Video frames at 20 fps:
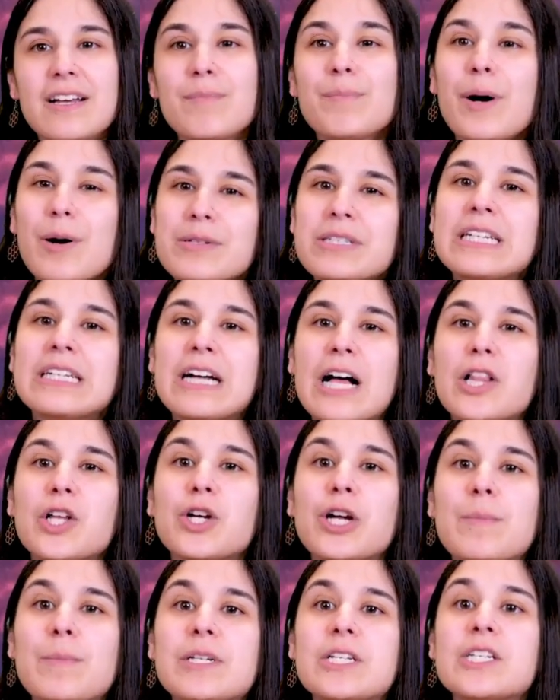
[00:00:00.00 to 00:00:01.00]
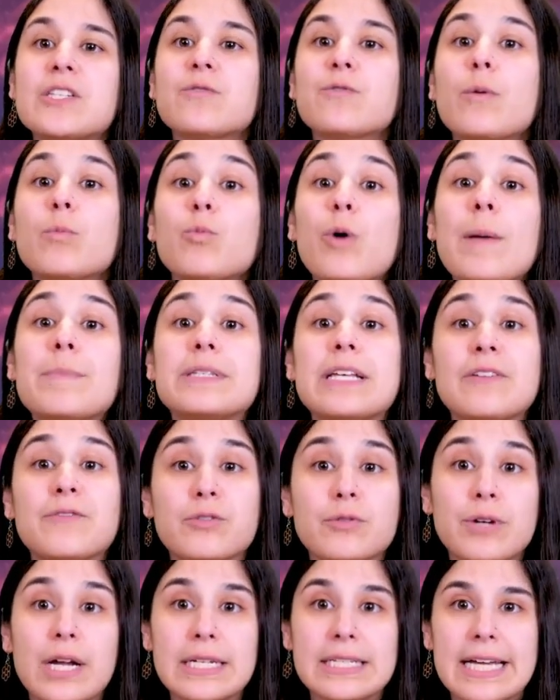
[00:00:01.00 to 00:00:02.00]
Composing color images from Webb's
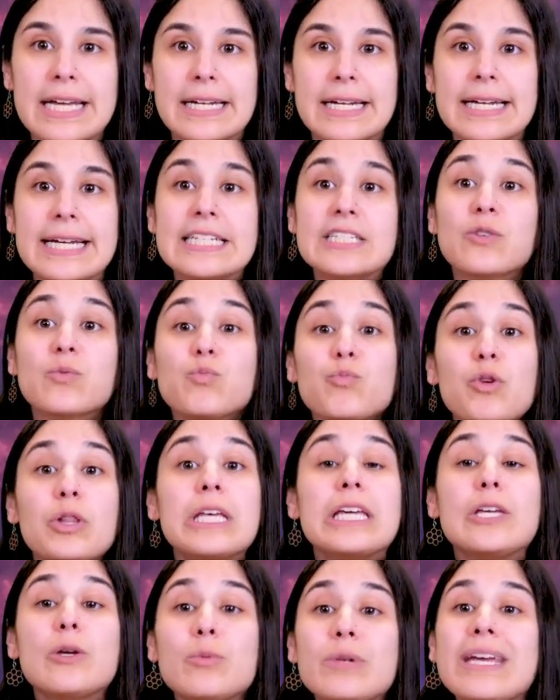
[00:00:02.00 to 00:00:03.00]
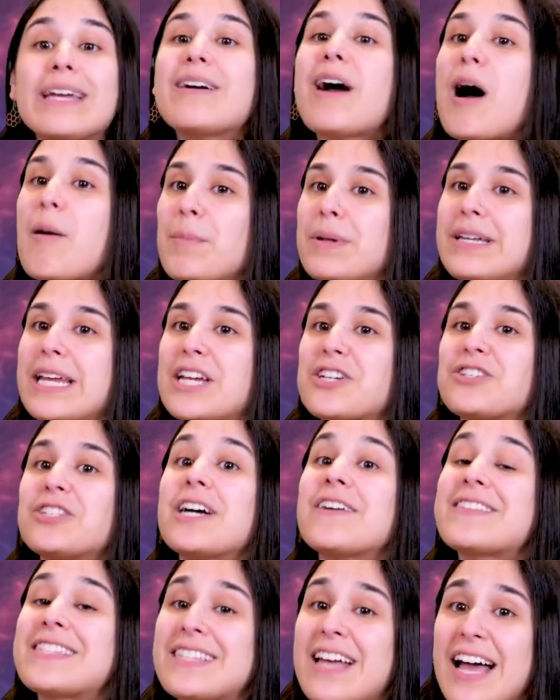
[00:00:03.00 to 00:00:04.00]
infrared data is a really unique combination
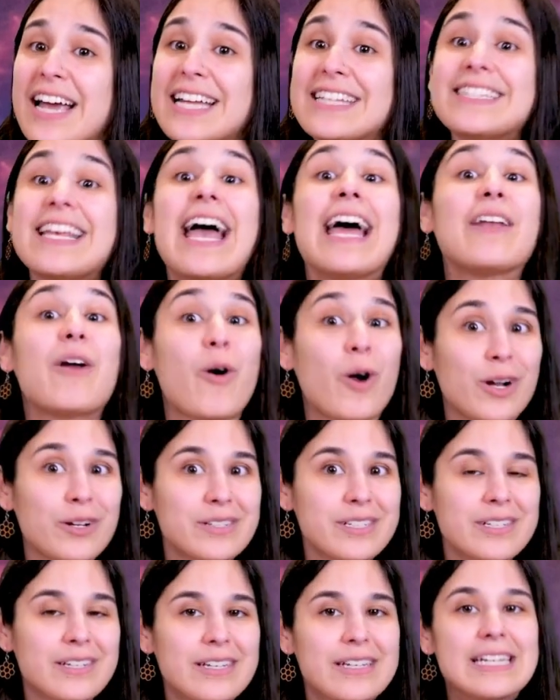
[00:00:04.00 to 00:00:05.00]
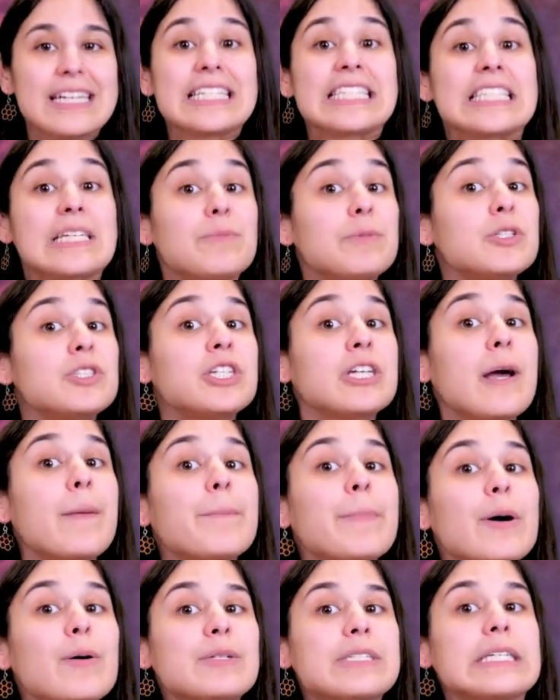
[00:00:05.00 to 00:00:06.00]
of science and art. Similar to
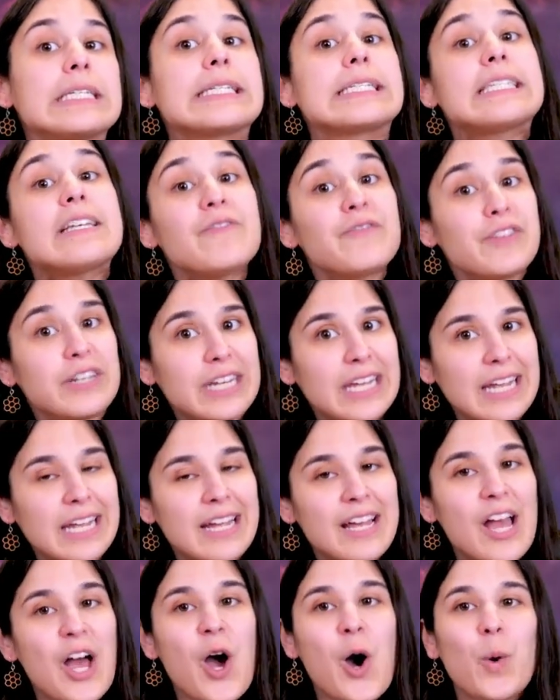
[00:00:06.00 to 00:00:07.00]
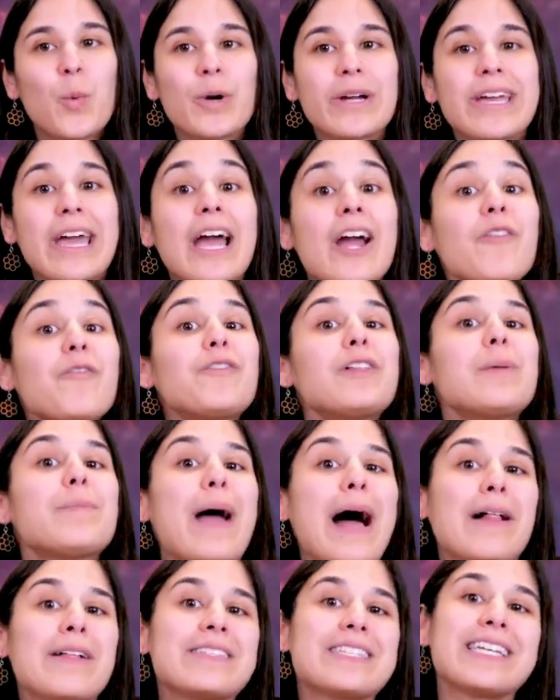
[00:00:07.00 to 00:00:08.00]
composing a symphony, we're carefully
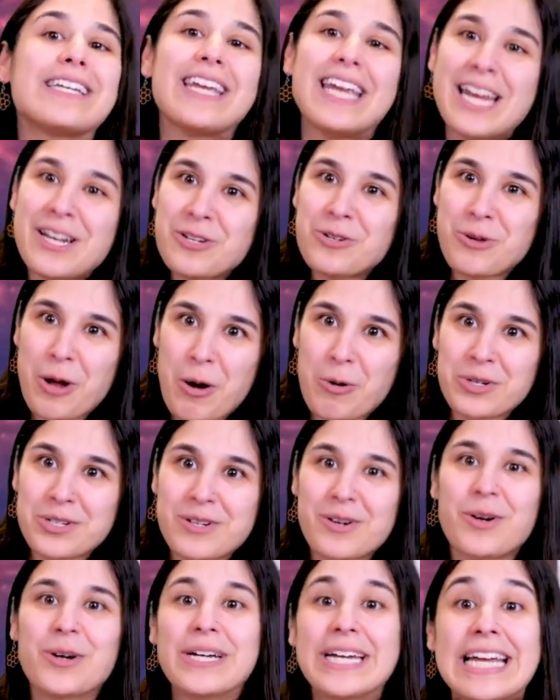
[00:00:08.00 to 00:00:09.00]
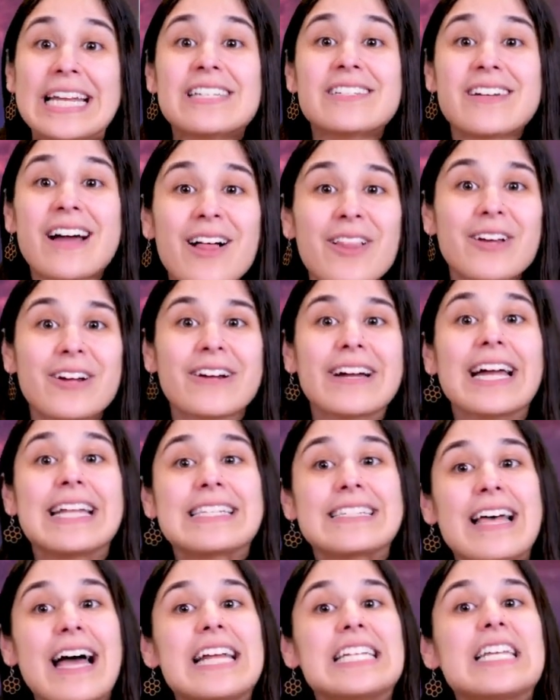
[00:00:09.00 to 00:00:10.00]
balancing each note or each color
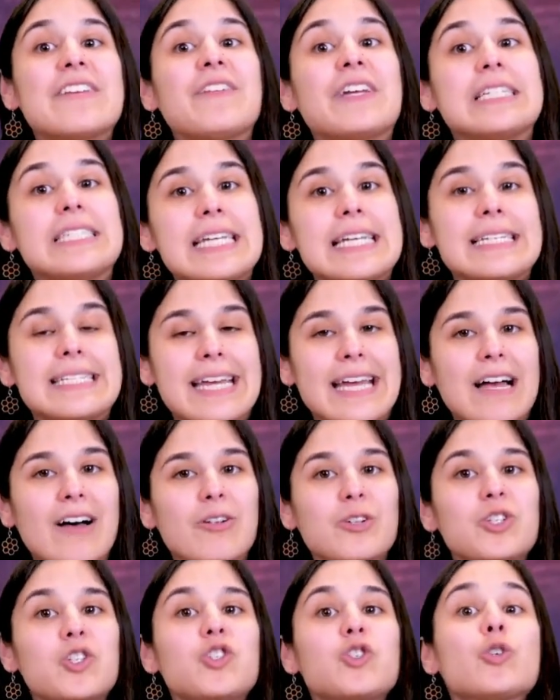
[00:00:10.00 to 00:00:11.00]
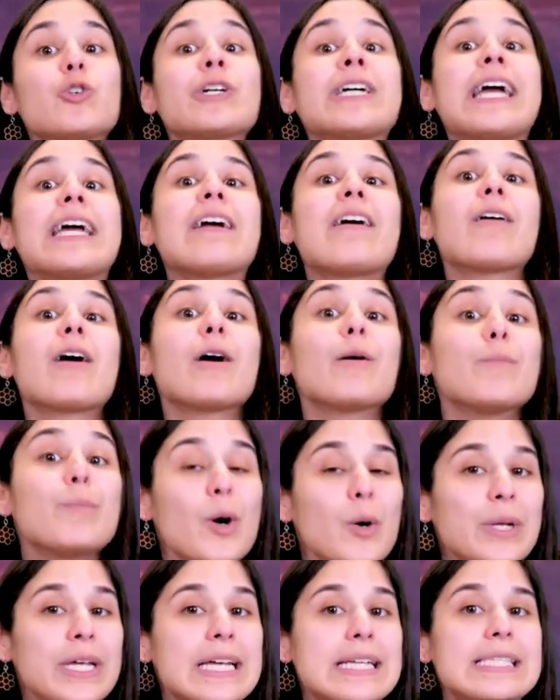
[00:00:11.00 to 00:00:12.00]
and scientific detail to create a
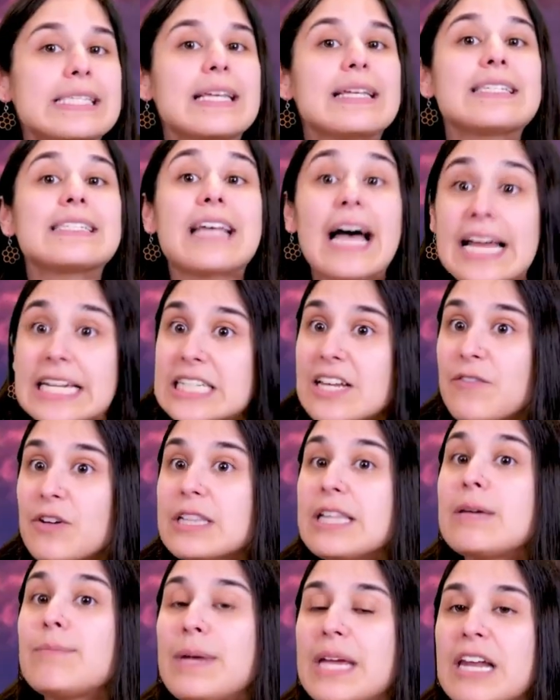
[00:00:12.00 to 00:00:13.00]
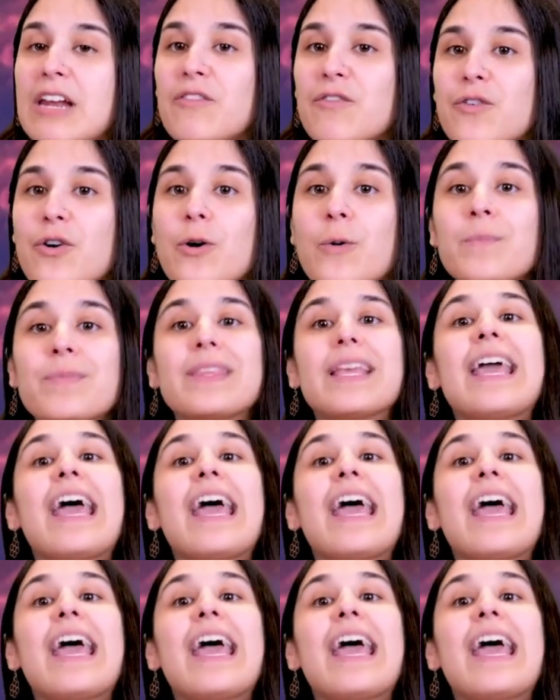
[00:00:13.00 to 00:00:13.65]
harmonious, scientifically meaningful,